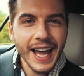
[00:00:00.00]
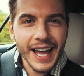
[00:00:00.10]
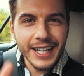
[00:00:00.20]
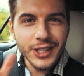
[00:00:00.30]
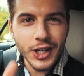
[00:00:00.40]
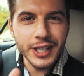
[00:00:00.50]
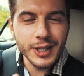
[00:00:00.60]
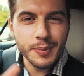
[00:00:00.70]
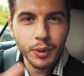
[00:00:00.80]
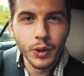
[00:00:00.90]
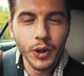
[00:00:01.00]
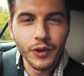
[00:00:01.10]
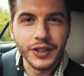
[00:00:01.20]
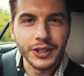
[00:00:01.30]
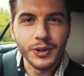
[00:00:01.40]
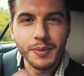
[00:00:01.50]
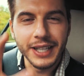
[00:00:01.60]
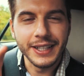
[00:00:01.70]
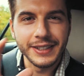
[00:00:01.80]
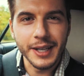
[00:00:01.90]
I literally just pulled over to
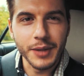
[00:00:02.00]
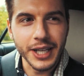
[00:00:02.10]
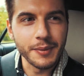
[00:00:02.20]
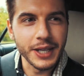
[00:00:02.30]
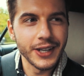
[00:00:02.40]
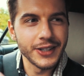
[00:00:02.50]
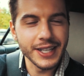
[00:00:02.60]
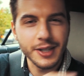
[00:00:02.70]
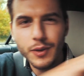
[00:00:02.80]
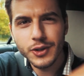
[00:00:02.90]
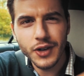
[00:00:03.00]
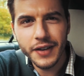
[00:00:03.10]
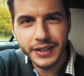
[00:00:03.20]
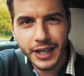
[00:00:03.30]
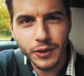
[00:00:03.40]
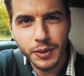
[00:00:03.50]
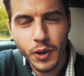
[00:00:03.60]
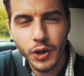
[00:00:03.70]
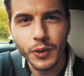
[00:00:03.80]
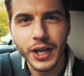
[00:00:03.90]
make this update because as I was driving down the
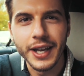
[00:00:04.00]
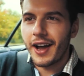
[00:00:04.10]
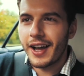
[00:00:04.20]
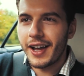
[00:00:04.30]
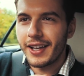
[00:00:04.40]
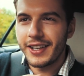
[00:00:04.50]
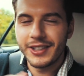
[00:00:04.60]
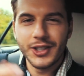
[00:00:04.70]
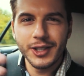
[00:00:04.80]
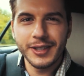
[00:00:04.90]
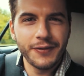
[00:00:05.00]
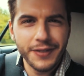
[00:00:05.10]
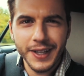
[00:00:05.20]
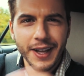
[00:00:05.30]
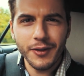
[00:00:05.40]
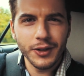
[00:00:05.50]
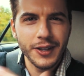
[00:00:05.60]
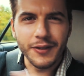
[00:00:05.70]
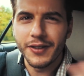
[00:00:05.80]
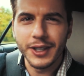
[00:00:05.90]
motorway, it just
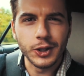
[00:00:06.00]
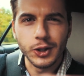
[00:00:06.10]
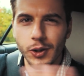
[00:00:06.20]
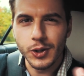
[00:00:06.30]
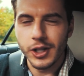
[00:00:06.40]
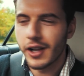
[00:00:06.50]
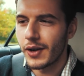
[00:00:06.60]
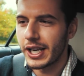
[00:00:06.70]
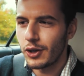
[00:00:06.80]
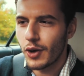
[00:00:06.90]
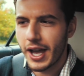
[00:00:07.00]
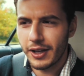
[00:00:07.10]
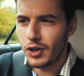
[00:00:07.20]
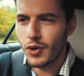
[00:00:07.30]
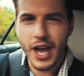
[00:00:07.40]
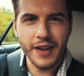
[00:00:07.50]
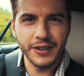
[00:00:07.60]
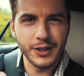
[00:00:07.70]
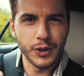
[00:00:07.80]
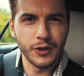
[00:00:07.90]
everything feels so slow, and you have
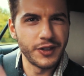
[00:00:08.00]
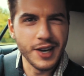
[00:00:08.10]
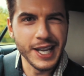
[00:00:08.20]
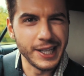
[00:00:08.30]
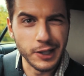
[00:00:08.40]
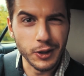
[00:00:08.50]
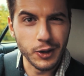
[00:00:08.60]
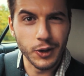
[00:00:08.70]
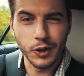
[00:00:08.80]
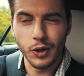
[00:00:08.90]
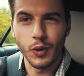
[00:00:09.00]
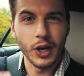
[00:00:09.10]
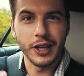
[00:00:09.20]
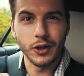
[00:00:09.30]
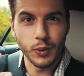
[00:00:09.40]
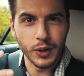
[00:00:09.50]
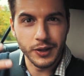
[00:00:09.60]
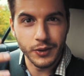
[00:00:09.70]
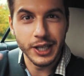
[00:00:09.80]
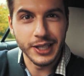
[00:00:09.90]
a sort of a need. You
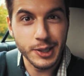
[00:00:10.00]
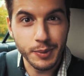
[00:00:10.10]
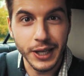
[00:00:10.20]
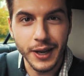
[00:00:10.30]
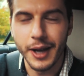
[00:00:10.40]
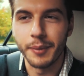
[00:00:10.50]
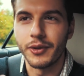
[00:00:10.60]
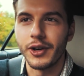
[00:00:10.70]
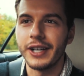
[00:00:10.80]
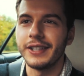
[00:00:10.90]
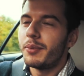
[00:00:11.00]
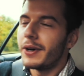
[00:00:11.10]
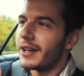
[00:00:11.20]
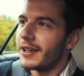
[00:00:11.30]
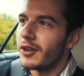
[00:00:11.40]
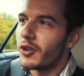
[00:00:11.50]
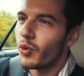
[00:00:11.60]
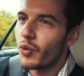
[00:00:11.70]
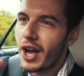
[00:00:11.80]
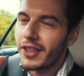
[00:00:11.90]
wanna really speed up, right? But
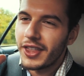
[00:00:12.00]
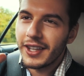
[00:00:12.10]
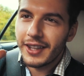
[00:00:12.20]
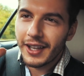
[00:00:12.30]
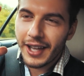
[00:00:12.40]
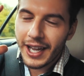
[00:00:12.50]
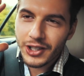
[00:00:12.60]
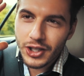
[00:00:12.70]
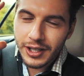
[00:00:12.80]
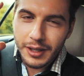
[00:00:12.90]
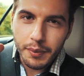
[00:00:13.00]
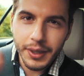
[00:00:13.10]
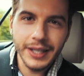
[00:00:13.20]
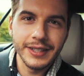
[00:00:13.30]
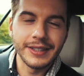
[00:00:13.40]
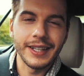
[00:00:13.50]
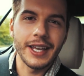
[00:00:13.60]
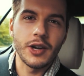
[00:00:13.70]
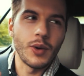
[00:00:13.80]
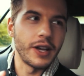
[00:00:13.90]
I think that actually the biggest
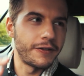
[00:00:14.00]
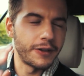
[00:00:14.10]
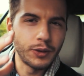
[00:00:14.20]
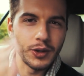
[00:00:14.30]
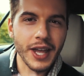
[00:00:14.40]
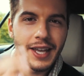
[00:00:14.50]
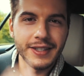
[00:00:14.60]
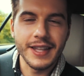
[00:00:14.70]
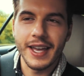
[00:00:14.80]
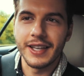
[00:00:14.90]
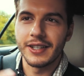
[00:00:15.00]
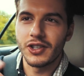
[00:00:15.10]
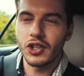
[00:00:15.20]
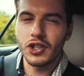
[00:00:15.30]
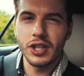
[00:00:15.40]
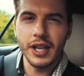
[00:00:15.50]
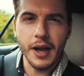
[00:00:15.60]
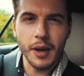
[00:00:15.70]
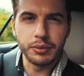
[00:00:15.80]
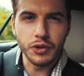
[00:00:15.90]
takeaway from today's day is just the
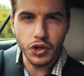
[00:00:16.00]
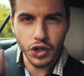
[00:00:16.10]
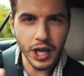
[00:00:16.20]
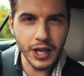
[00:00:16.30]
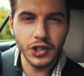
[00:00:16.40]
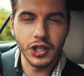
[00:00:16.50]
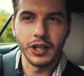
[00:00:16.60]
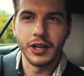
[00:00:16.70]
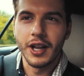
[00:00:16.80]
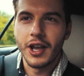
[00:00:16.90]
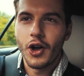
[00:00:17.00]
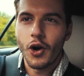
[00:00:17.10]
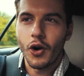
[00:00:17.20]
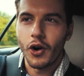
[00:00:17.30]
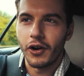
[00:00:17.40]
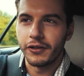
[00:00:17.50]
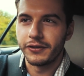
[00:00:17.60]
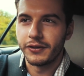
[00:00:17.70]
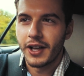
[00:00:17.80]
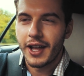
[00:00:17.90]
appreciation of
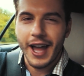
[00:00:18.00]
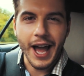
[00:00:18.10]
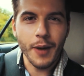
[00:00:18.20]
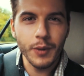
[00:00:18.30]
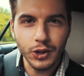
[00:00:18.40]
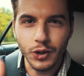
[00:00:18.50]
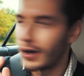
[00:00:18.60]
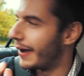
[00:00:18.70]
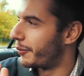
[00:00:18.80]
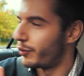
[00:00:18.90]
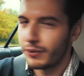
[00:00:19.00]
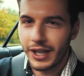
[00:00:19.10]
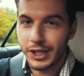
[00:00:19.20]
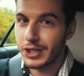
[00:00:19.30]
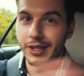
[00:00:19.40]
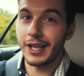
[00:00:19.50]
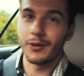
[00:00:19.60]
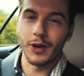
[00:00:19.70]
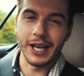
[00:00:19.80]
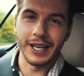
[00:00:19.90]
how much grip. It's
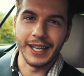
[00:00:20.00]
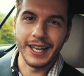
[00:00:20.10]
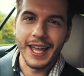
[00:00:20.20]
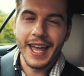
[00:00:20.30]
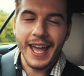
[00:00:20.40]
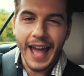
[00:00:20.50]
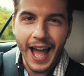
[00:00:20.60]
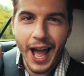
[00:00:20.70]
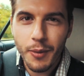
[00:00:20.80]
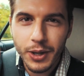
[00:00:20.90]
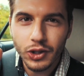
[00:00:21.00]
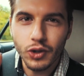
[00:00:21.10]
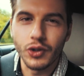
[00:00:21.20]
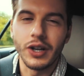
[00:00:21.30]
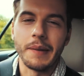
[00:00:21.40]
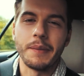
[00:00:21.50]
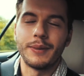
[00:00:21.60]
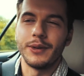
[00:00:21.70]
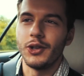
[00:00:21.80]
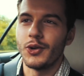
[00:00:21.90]
still raining. How much grip
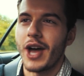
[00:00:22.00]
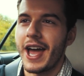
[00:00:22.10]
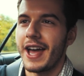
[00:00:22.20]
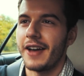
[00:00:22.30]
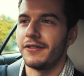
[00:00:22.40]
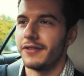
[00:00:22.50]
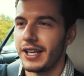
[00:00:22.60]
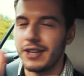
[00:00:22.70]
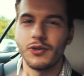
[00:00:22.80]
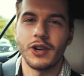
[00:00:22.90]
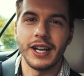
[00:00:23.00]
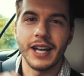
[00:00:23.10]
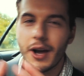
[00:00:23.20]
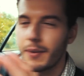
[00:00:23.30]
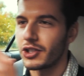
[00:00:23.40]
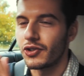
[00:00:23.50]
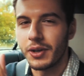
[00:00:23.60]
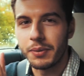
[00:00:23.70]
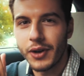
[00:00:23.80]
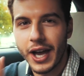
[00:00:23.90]
you have in rain, how much
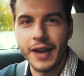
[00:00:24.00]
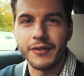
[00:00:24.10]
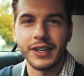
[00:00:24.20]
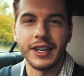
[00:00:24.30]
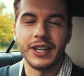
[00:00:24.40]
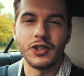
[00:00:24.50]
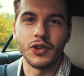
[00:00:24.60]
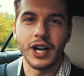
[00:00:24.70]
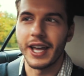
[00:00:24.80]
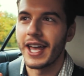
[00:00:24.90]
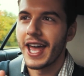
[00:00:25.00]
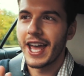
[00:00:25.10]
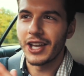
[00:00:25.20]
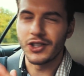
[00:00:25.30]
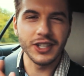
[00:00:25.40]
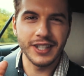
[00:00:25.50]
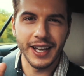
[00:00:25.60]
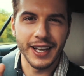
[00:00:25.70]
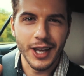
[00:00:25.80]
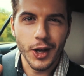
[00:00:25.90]
grip you have in dry, and just
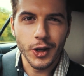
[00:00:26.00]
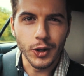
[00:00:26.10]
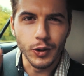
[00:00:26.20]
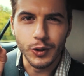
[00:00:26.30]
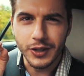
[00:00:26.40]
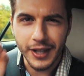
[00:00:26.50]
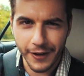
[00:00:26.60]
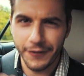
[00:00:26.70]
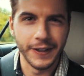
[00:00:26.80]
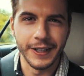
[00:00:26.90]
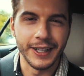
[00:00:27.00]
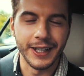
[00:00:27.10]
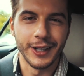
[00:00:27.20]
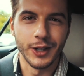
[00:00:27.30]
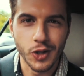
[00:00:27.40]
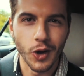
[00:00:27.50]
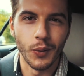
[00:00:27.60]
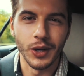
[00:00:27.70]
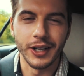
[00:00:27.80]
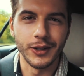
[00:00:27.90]
that you definitely don't
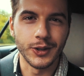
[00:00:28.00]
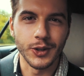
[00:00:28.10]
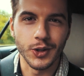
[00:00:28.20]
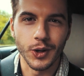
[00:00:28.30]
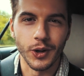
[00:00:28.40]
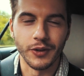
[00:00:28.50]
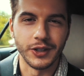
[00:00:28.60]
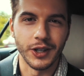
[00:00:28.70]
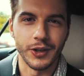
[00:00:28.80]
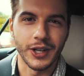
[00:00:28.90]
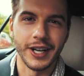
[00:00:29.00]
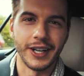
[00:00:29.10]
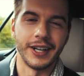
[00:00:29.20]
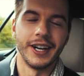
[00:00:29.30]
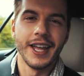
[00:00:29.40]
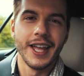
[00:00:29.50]
want to lose control over your car